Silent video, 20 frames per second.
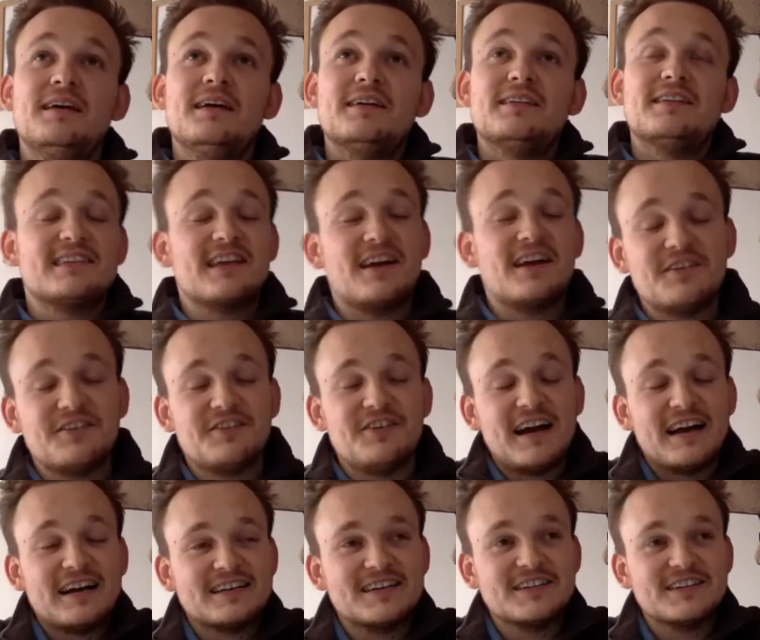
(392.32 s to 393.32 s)
There's other
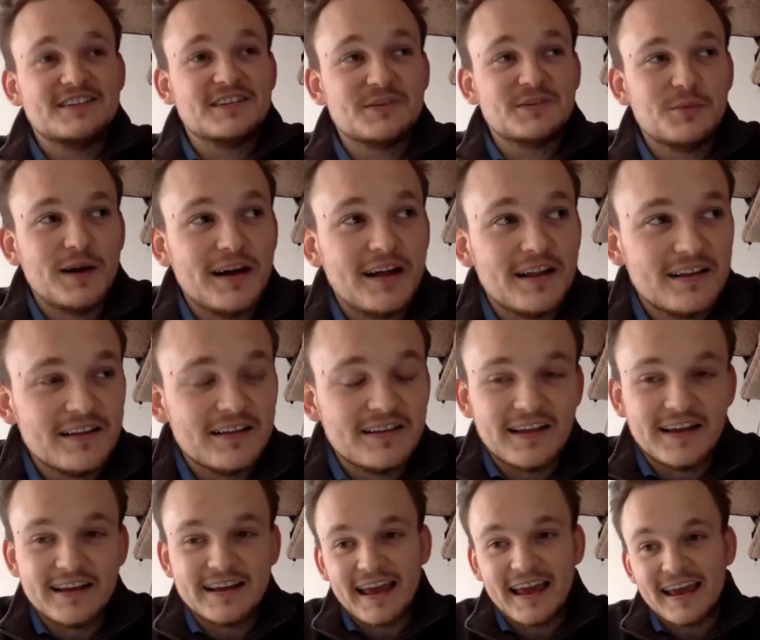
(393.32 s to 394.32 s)
factors as well,
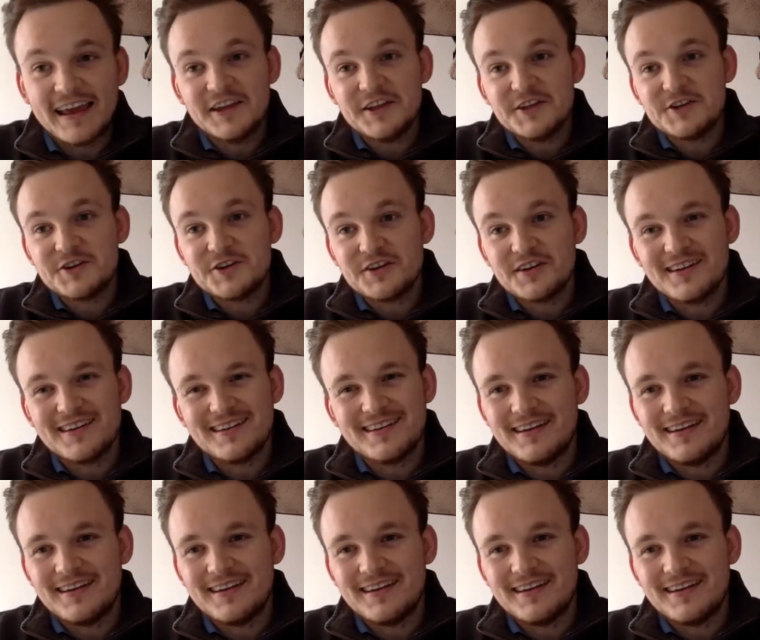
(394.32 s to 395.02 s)
like age.